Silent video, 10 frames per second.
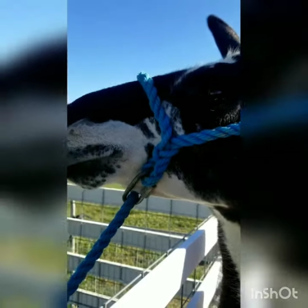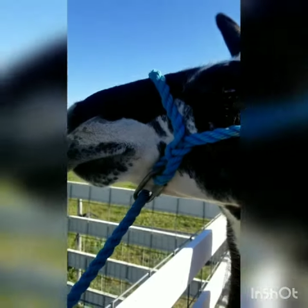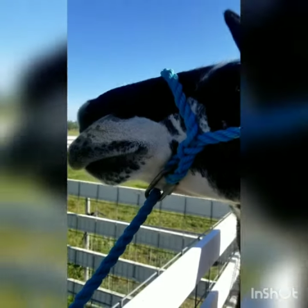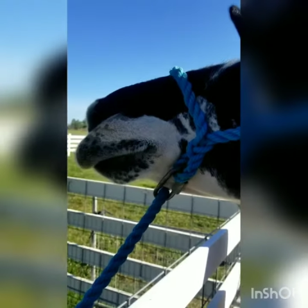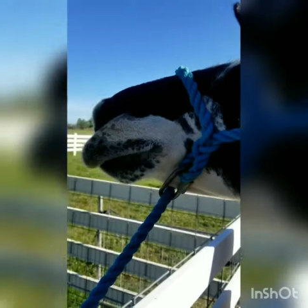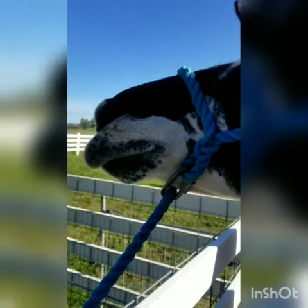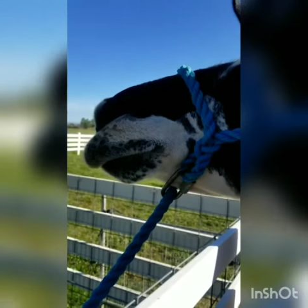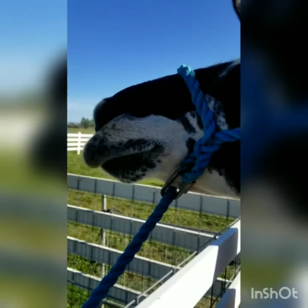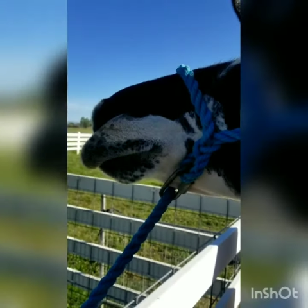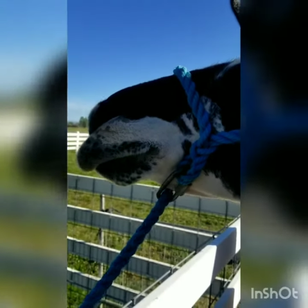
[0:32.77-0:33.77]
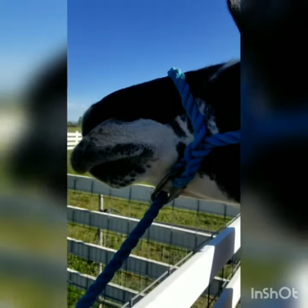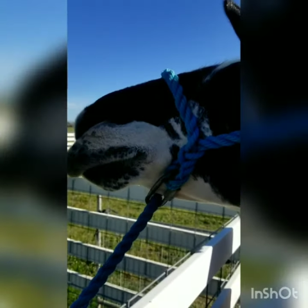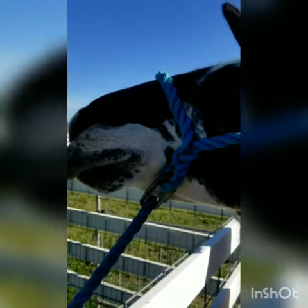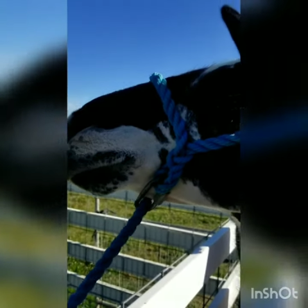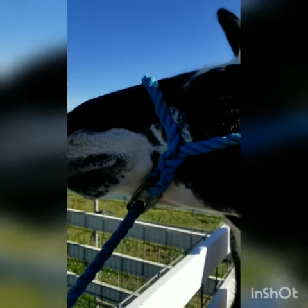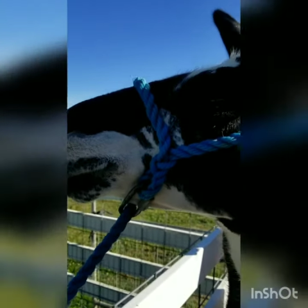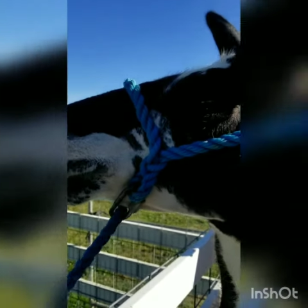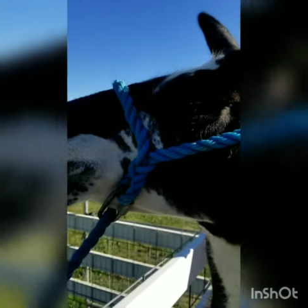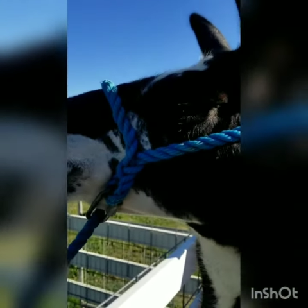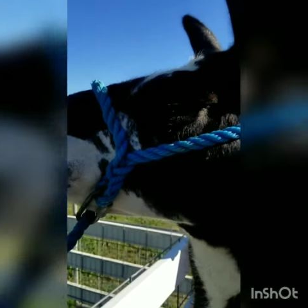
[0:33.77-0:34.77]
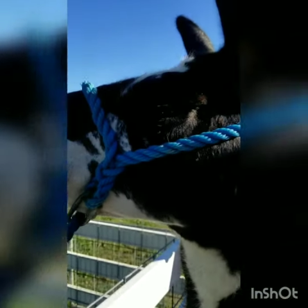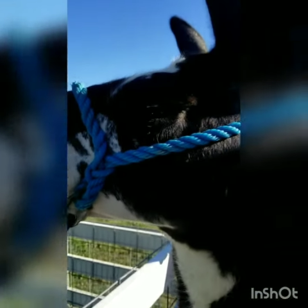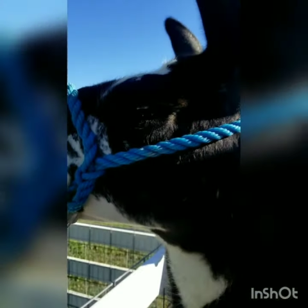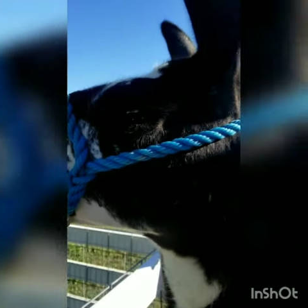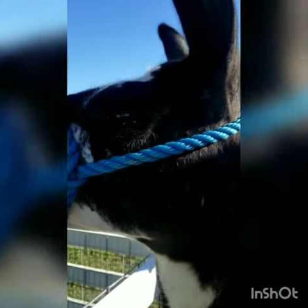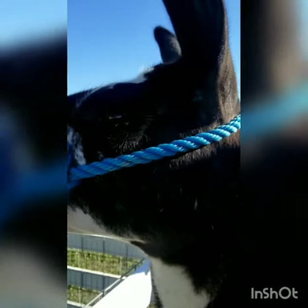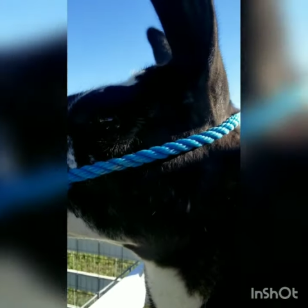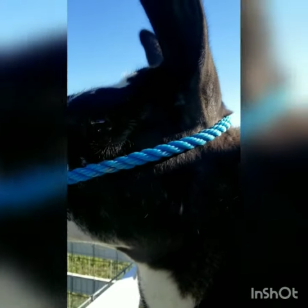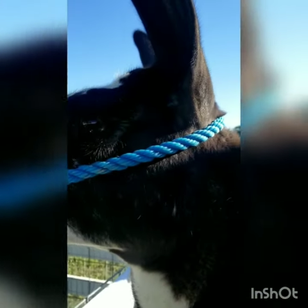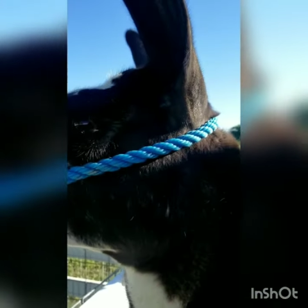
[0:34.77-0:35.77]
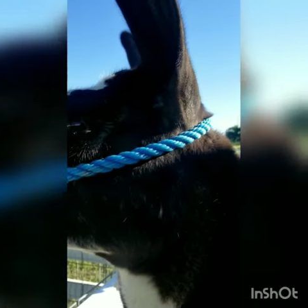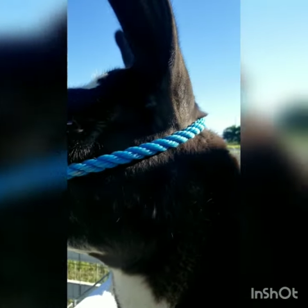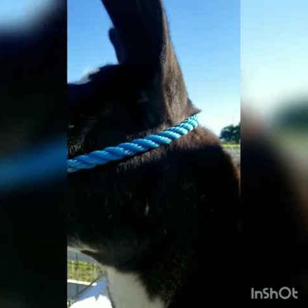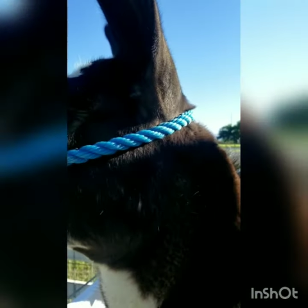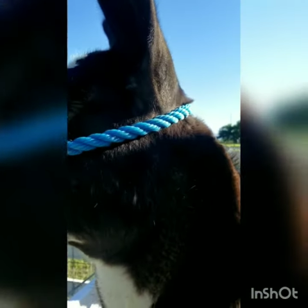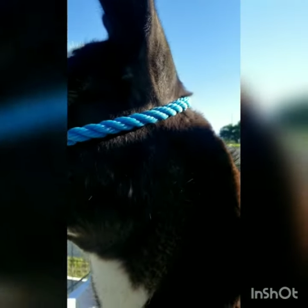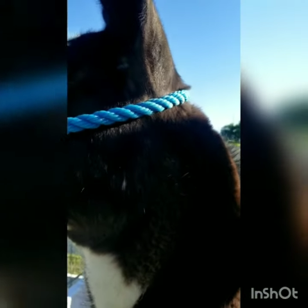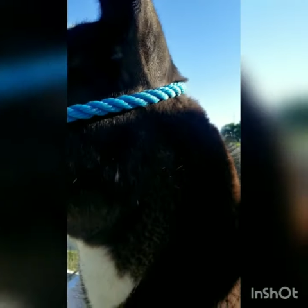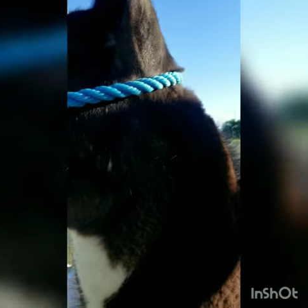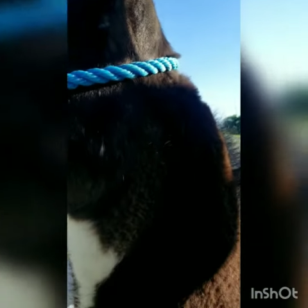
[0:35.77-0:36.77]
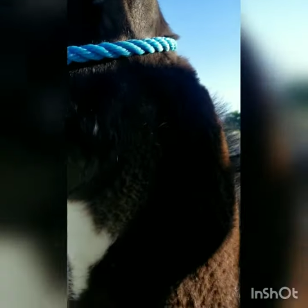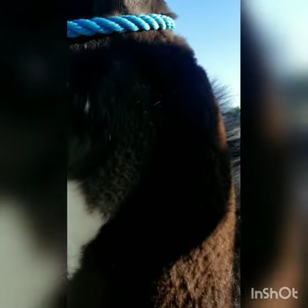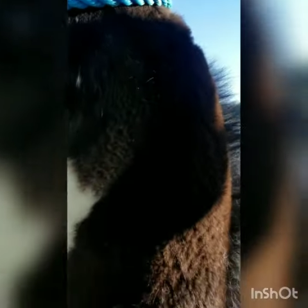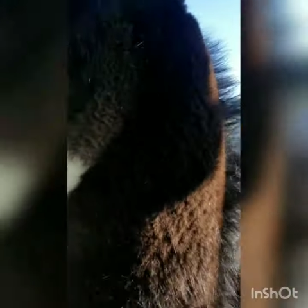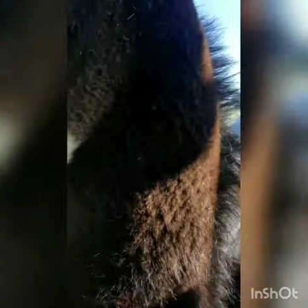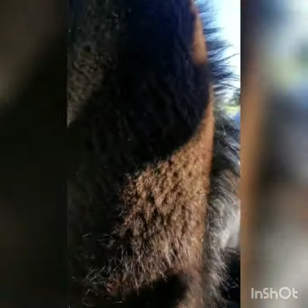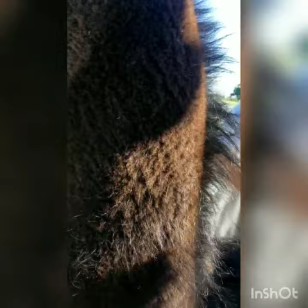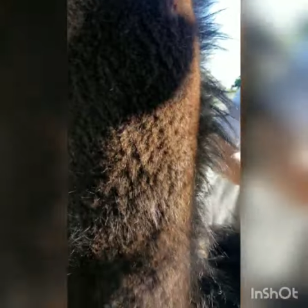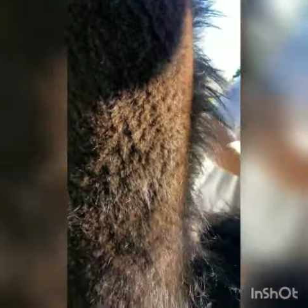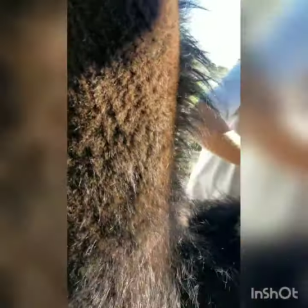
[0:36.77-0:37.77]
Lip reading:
(no speaker visible)